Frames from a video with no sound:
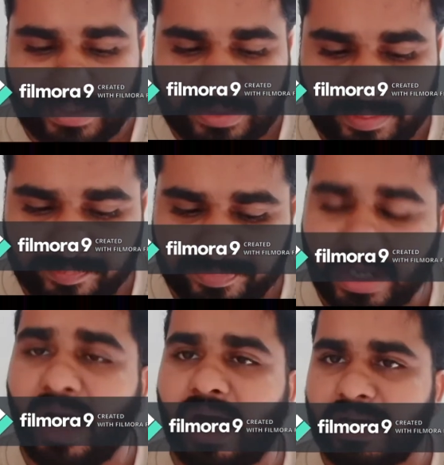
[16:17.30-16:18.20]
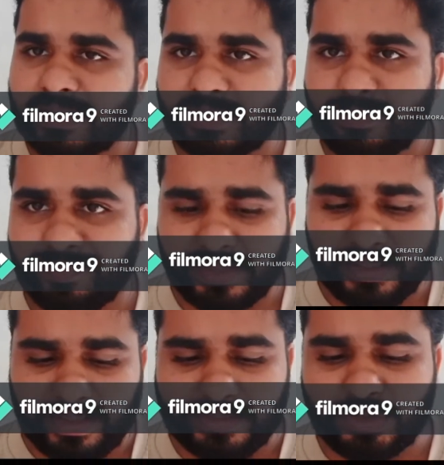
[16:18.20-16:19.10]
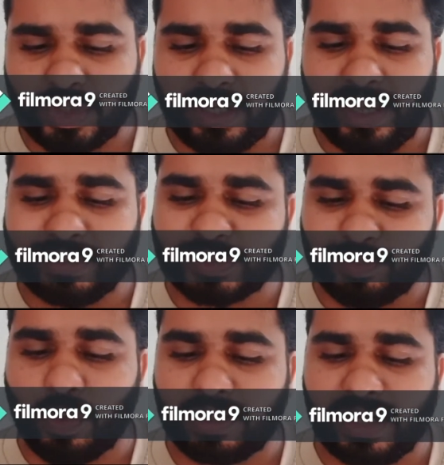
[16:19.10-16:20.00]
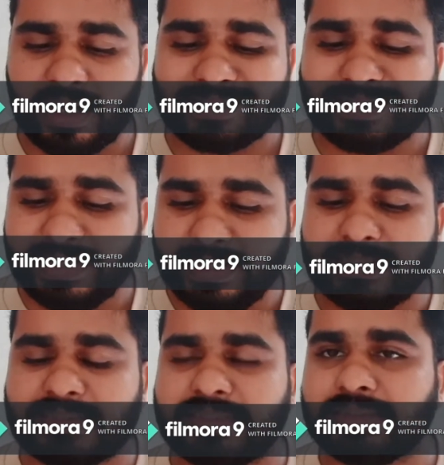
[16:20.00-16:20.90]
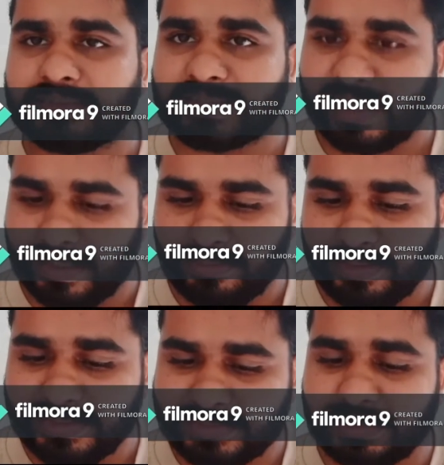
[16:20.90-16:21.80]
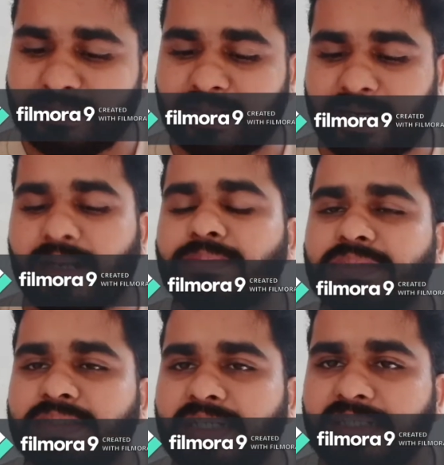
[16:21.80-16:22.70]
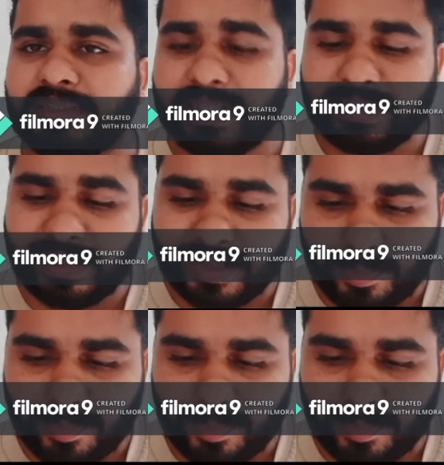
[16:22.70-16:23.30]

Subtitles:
that art, ritual, and sport are three distinct realms that can